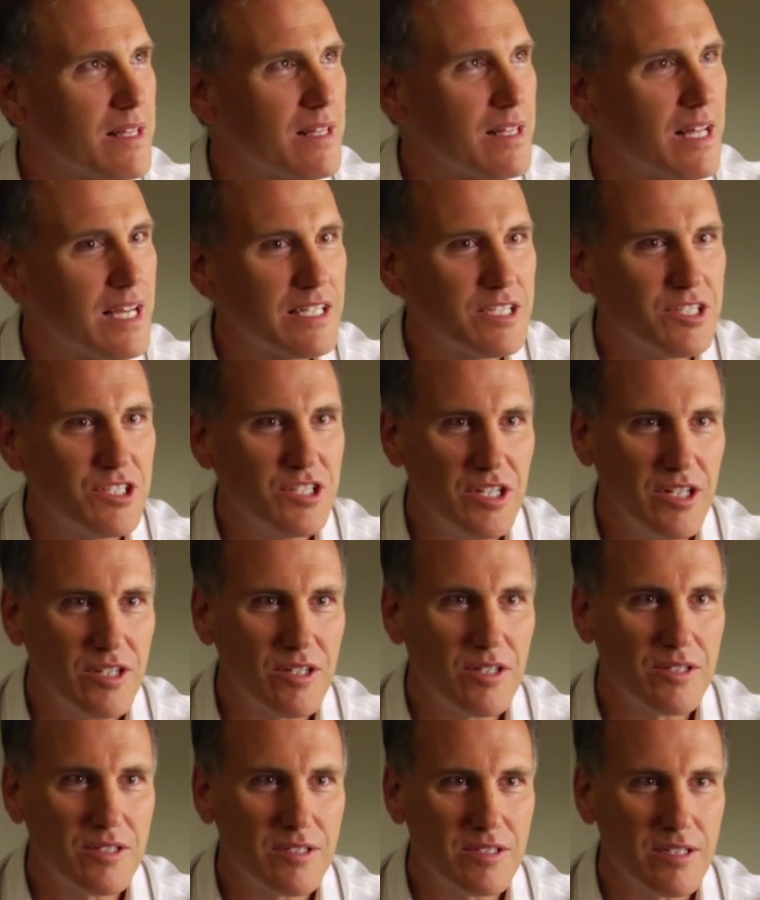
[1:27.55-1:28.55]
In the last
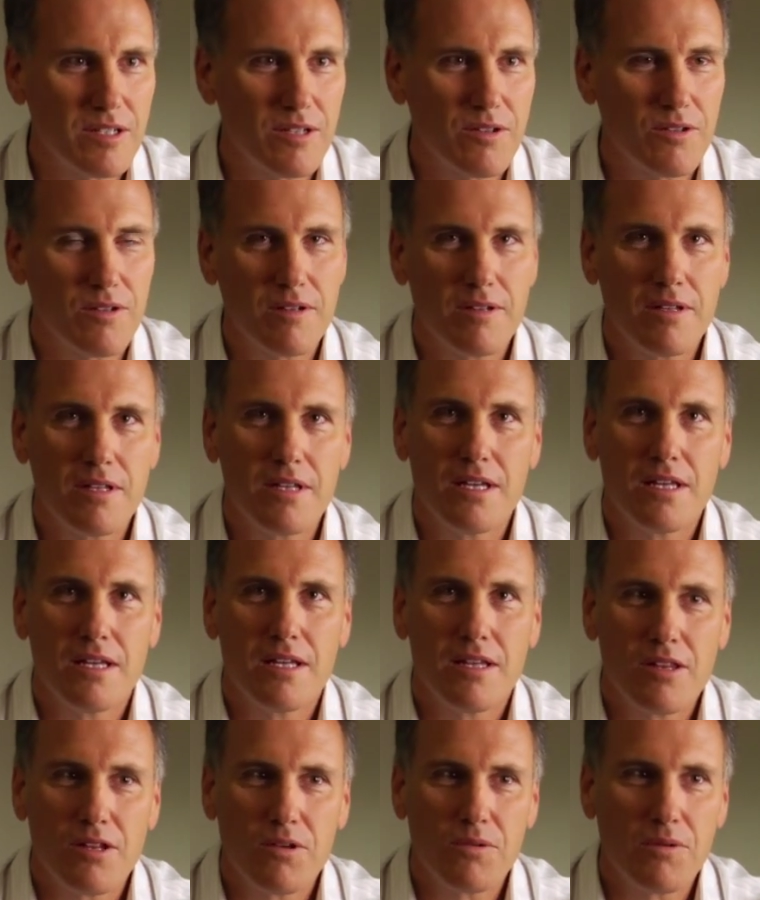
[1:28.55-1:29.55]
year or so,
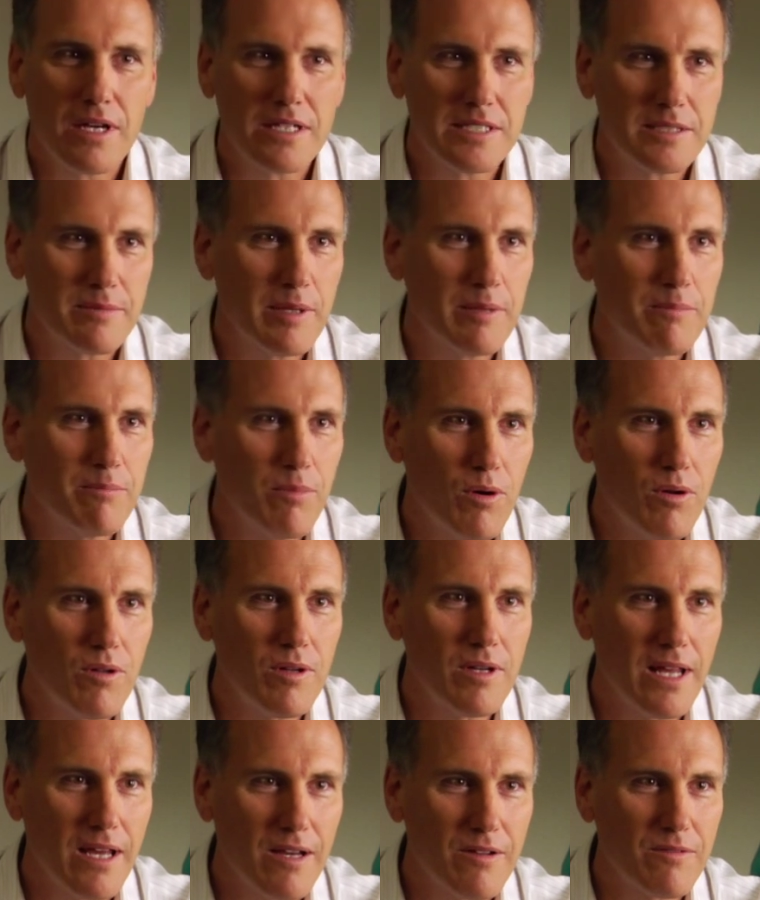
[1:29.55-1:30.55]
the rug's been
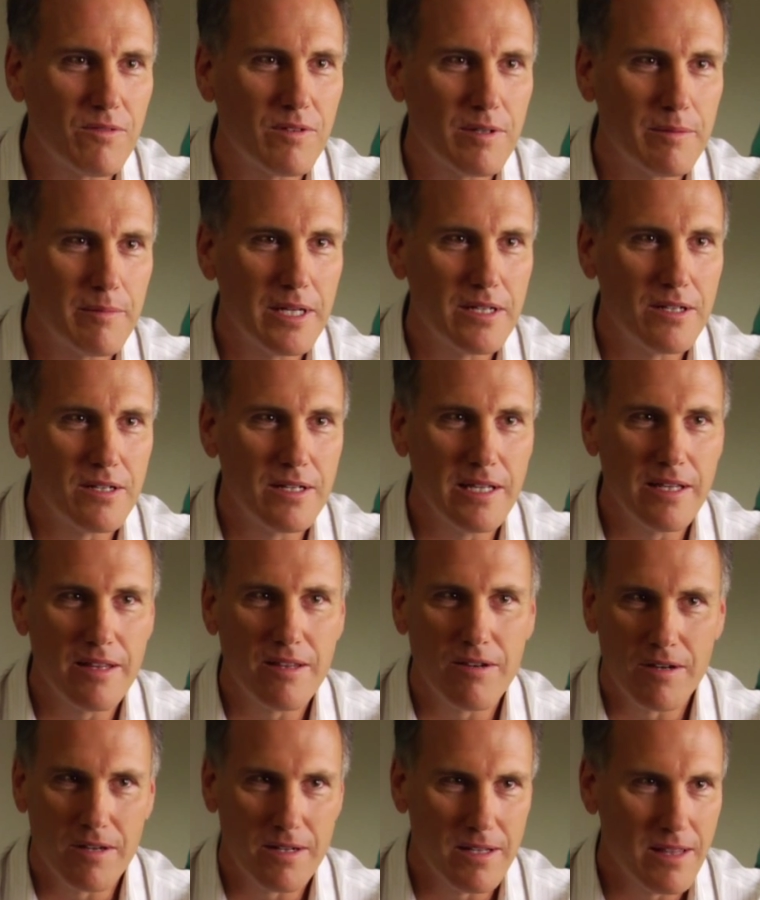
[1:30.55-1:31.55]
pulled out from
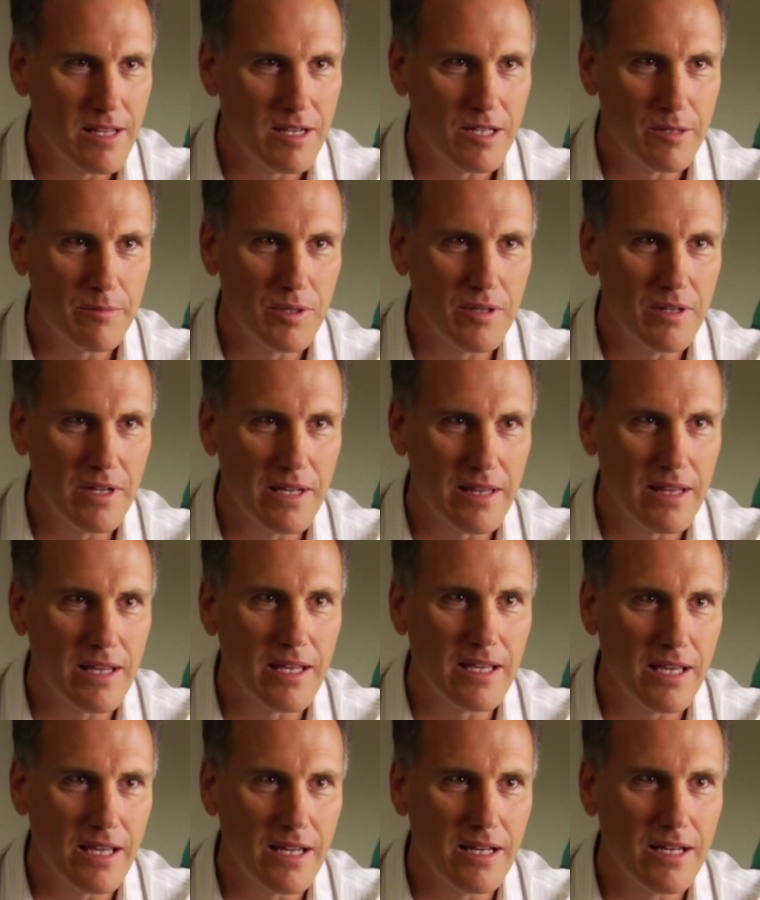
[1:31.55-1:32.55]
underneath our therapeutic
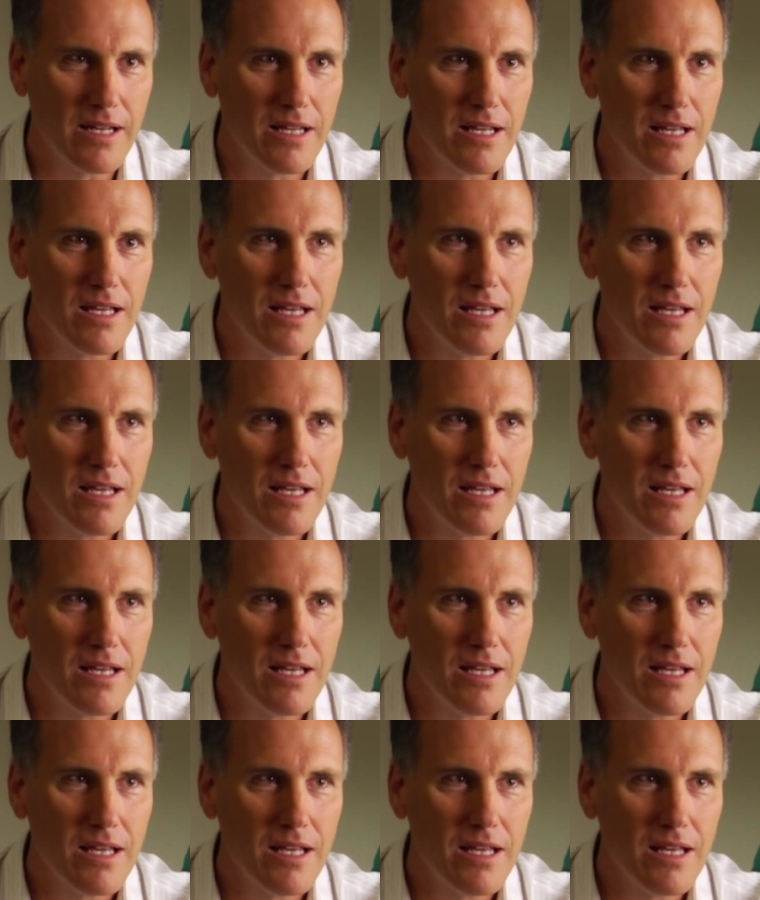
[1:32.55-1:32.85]
thinking.